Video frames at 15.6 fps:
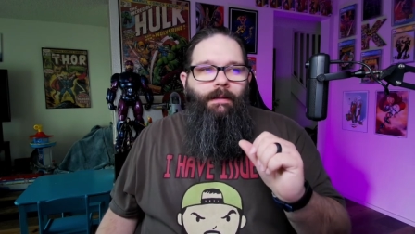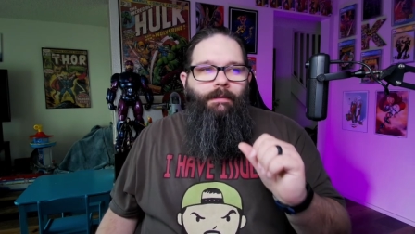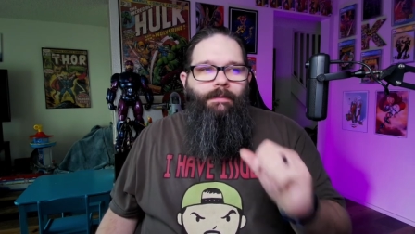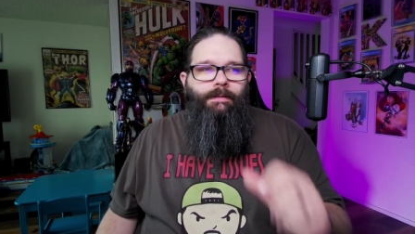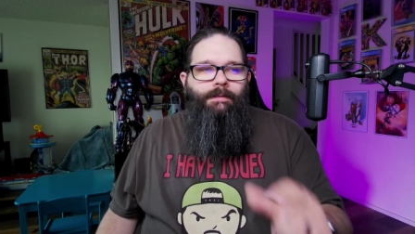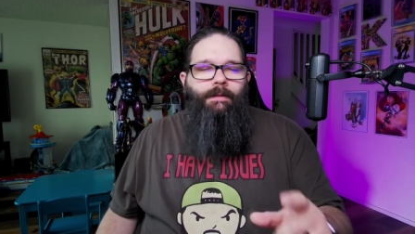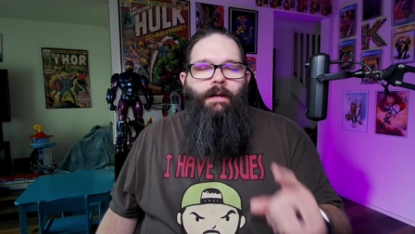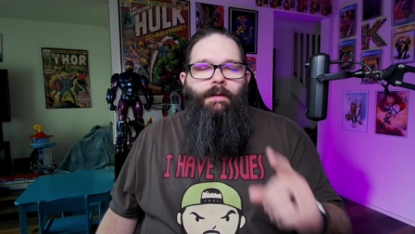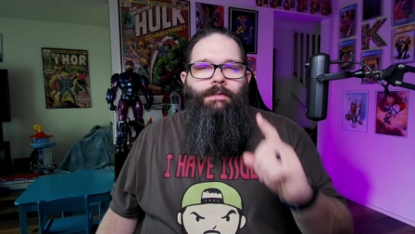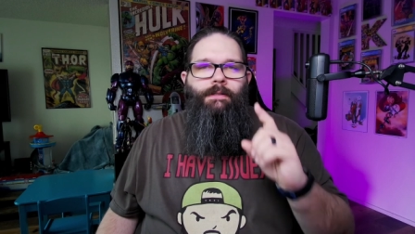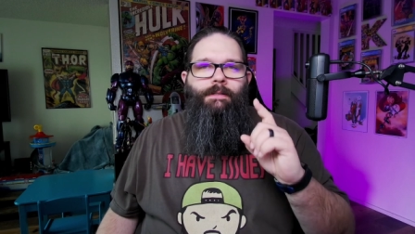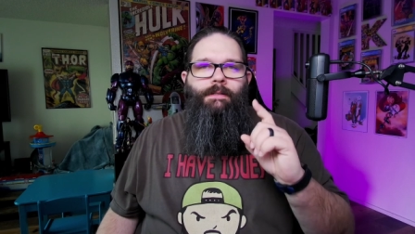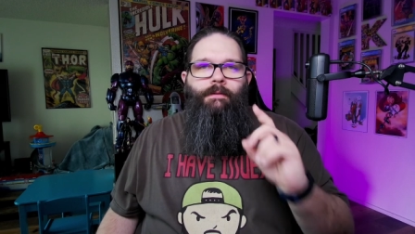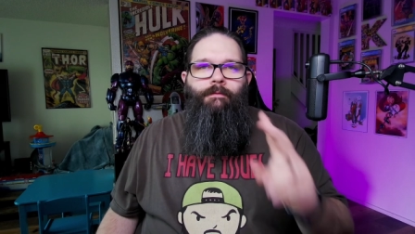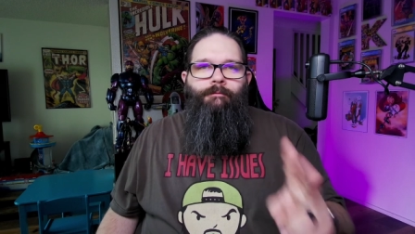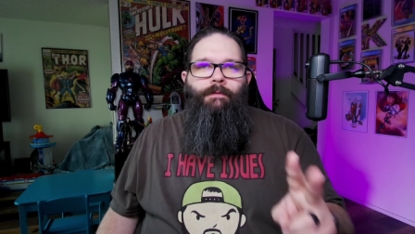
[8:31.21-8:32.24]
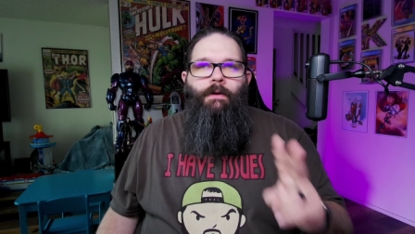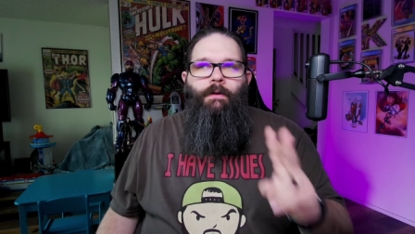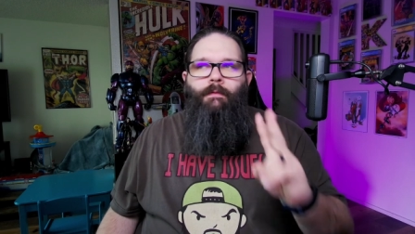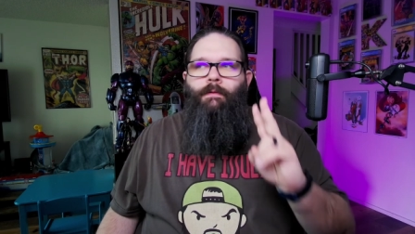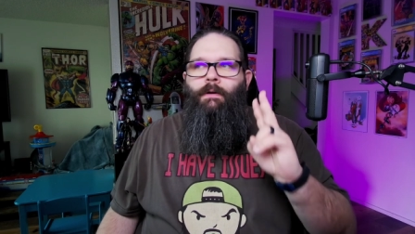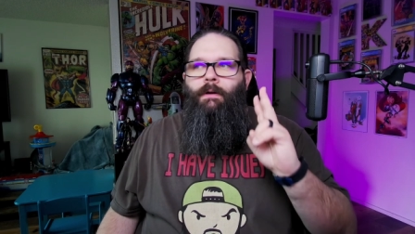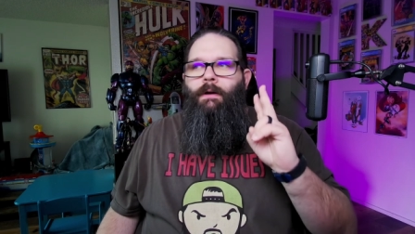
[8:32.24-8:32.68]
discussions the
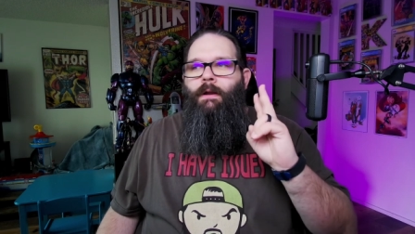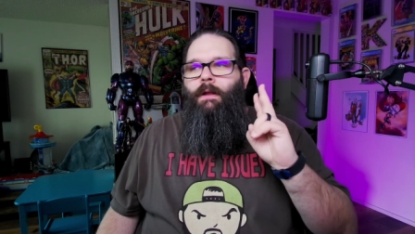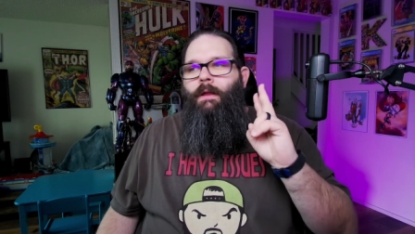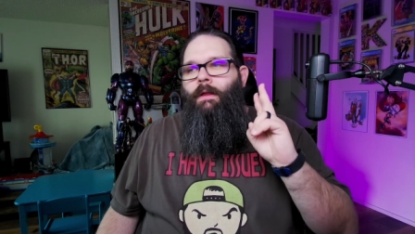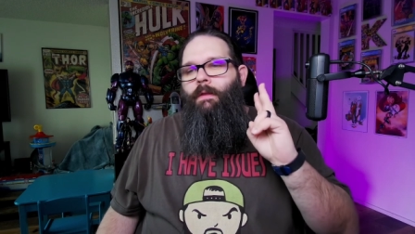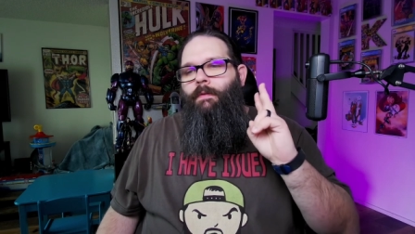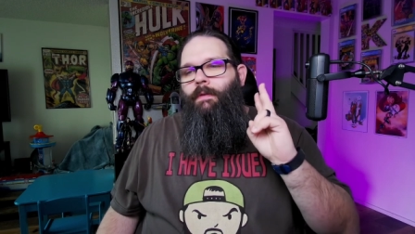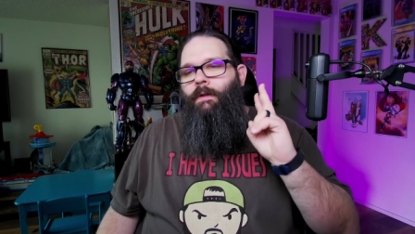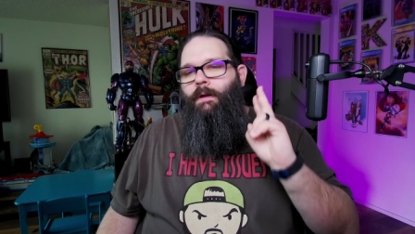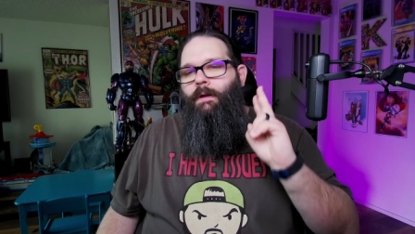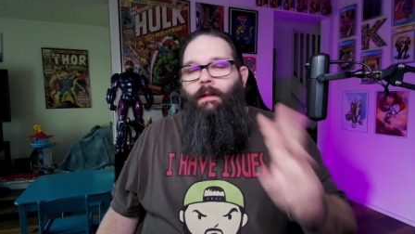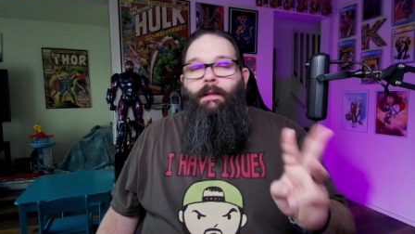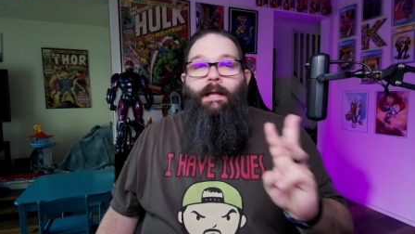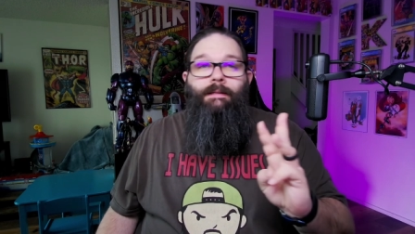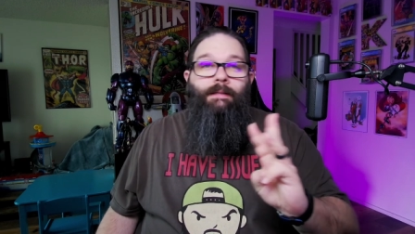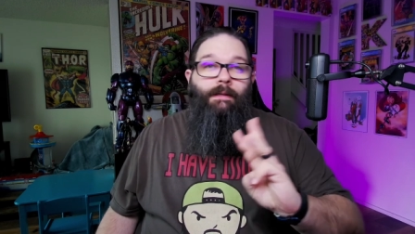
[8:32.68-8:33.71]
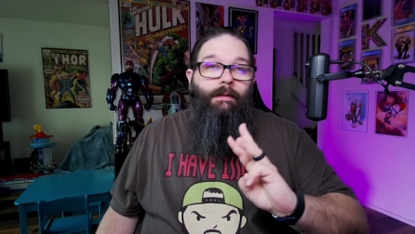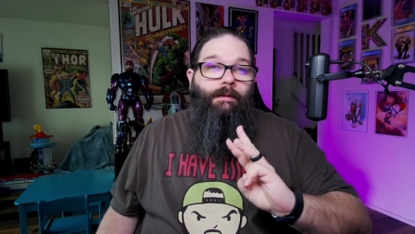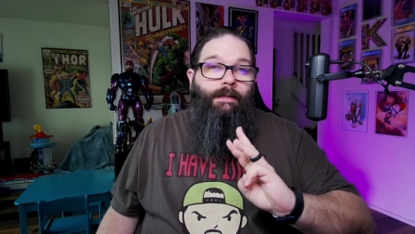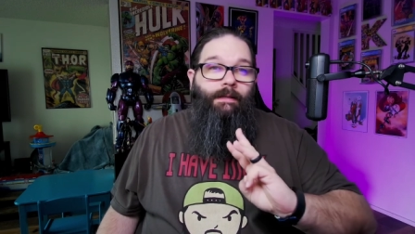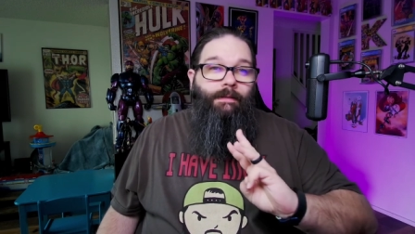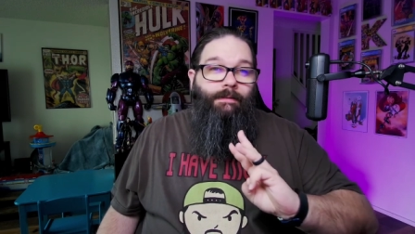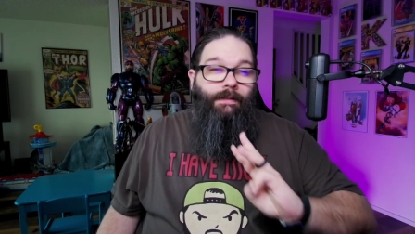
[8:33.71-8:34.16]
fervor the collecting
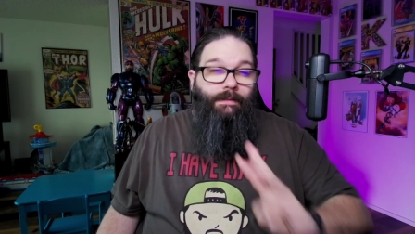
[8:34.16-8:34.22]
it,